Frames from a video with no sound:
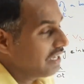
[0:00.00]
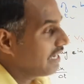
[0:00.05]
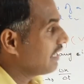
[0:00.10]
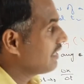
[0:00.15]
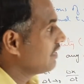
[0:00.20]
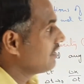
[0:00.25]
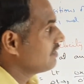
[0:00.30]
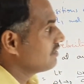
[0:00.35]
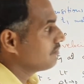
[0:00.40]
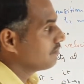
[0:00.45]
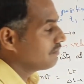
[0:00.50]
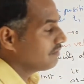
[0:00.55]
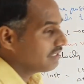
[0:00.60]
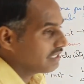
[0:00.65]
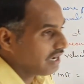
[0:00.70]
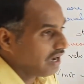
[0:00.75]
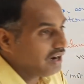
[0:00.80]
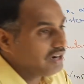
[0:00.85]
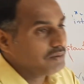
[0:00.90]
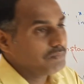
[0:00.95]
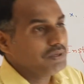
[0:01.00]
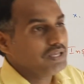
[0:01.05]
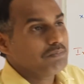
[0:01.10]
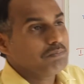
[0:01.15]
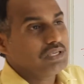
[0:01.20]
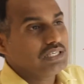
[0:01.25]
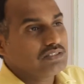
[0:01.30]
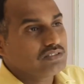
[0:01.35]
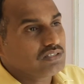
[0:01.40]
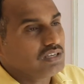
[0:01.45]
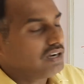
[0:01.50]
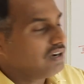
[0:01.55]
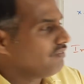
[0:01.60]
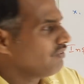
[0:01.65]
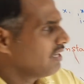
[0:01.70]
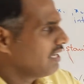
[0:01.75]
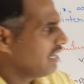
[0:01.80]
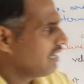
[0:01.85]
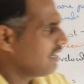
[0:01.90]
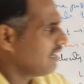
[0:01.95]
It is not by means
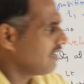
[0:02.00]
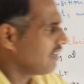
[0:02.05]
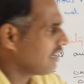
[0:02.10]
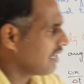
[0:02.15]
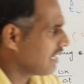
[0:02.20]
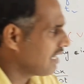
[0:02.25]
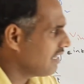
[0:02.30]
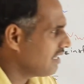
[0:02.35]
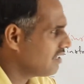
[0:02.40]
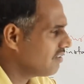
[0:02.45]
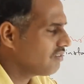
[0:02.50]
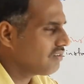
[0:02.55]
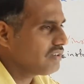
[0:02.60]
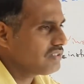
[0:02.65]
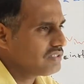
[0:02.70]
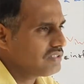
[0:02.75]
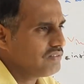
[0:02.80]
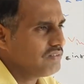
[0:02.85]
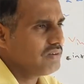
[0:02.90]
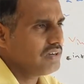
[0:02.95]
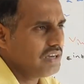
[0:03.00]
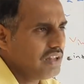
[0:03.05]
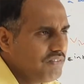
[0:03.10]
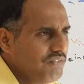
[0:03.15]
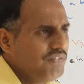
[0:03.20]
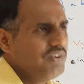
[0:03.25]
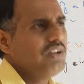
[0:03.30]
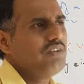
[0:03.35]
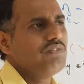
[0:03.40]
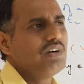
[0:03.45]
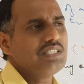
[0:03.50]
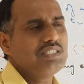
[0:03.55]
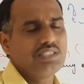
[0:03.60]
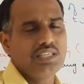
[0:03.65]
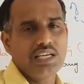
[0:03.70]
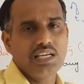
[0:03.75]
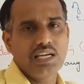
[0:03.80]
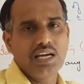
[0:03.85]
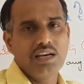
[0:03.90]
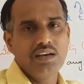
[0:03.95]
of in a regular interval structure. In every 1
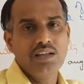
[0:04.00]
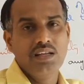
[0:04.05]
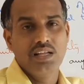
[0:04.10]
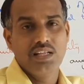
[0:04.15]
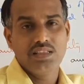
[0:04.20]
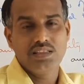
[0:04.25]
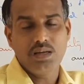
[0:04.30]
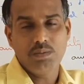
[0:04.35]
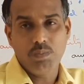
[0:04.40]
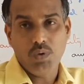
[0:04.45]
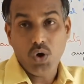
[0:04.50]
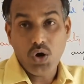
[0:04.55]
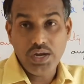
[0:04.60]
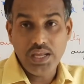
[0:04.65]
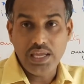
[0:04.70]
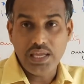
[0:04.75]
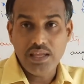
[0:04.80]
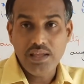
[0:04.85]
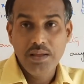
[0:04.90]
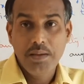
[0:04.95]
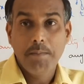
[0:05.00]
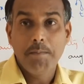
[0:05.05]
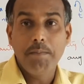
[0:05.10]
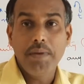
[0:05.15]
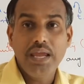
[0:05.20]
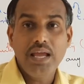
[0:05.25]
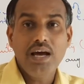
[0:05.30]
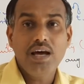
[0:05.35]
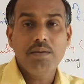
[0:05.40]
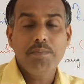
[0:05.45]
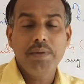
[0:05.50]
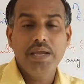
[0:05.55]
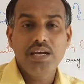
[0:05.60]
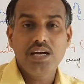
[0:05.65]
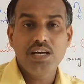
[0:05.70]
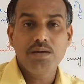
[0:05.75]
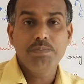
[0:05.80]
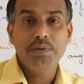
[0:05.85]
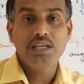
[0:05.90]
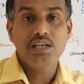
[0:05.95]
second the body may or may
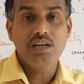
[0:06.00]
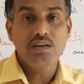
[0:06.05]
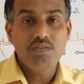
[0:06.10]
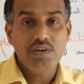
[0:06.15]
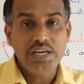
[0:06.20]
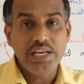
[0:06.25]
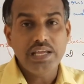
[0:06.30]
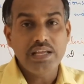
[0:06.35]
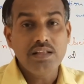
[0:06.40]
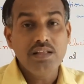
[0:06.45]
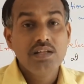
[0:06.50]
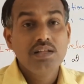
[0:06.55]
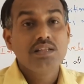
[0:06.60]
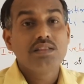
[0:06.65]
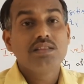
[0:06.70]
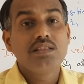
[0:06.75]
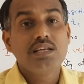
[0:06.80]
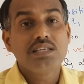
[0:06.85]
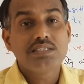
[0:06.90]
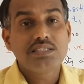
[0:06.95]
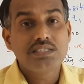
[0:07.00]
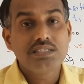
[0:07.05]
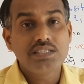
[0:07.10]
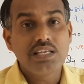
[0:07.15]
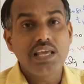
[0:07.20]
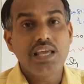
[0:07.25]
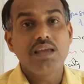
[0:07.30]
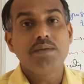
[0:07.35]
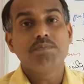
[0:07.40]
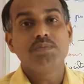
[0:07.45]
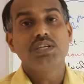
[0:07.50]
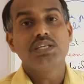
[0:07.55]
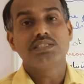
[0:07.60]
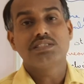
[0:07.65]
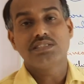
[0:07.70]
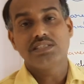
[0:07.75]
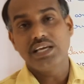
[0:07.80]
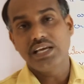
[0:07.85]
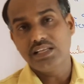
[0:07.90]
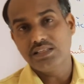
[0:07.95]
not be covering the same
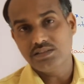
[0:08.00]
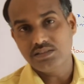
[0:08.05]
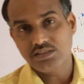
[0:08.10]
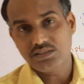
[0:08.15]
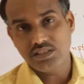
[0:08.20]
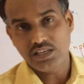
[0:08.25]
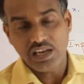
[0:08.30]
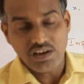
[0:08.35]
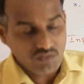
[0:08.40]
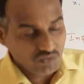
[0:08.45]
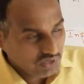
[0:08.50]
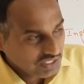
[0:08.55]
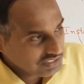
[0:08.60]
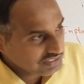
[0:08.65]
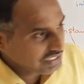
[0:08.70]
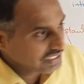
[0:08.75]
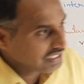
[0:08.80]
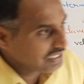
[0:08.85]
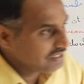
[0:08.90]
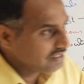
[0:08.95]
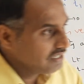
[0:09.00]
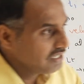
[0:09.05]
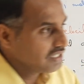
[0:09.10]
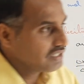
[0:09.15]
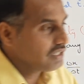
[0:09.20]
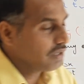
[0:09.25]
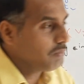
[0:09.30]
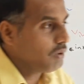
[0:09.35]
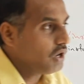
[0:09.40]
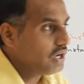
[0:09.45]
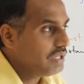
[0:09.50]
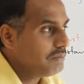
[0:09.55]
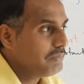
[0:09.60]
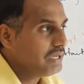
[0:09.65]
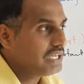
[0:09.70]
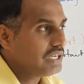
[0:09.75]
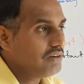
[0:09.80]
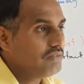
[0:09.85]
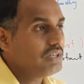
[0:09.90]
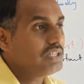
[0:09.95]
distance. In 1 second the body may
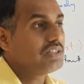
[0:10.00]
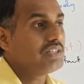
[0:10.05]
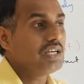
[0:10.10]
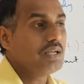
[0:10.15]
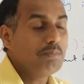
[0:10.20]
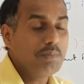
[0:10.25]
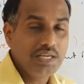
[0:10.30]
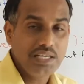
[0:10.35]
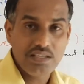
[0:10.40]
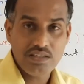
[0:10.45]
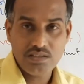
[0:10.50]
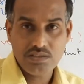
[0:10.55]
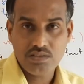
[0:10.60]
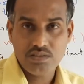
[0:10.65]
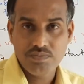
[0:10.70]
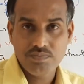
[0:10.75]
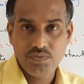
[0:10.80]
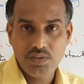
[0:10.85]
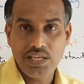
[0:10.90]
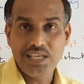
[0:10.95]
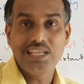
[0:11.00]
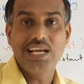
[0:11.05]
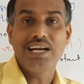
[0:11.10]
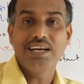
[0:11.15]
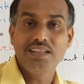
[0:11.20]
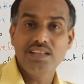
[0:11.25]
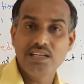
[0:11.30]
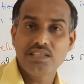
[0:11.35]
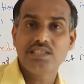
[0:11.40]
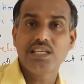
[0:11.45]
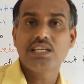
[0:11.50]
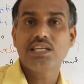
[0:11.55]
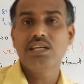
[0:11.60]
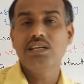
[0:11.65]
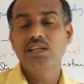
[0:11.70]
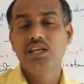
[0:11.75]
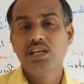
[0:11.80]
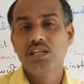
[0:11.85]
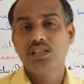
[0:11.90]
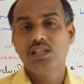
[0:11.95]
cover 3 meters. In another
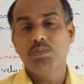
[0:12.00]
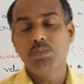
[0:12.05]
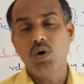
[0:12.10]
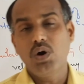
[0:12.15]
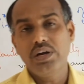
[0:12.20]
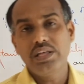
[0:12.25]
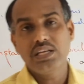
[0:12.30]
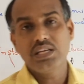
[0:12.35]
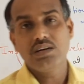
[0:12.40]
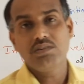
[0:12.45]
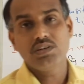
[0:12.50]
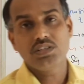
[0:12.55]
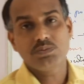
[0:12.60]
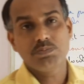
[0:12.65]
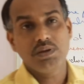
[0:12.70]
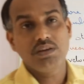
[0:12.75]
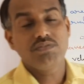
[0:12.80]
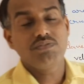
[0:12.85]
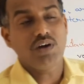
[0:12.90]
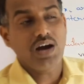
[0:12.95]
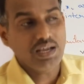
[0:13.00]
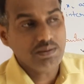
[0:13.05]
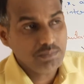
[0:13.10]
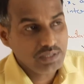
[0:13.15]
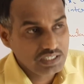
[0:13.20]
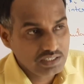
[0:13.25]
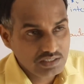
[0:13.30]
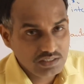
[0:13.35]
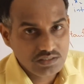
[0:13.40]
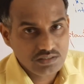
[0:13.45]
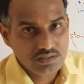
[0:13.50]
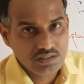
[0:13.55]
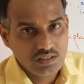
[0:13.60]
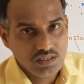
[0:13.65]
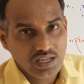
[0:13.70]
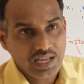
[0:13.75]
second the body covers may 5 meters.